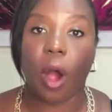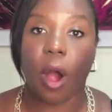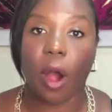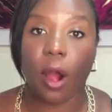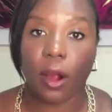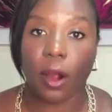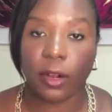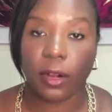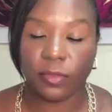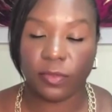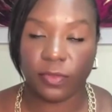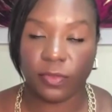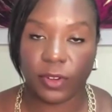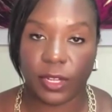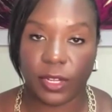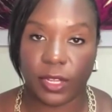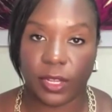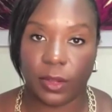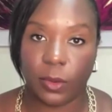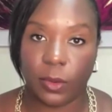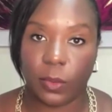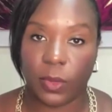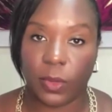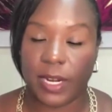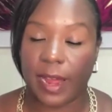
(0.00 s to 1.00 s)
hard for
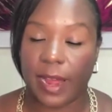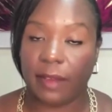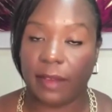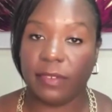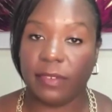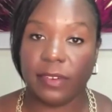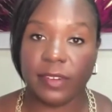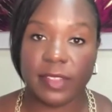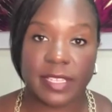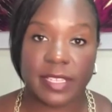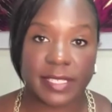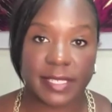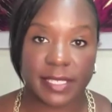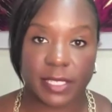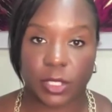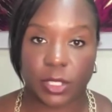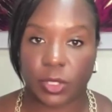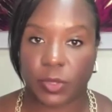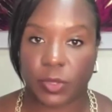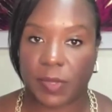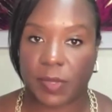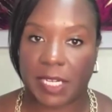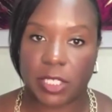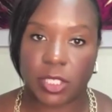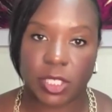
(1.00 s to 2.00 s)
you, whatever the
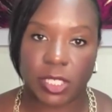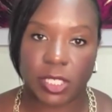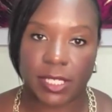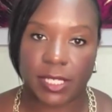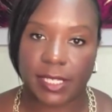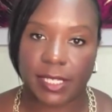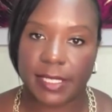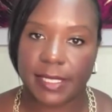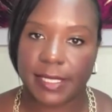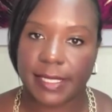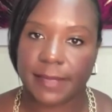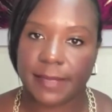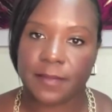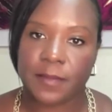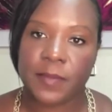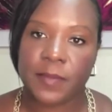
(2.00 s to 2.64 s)
situation is.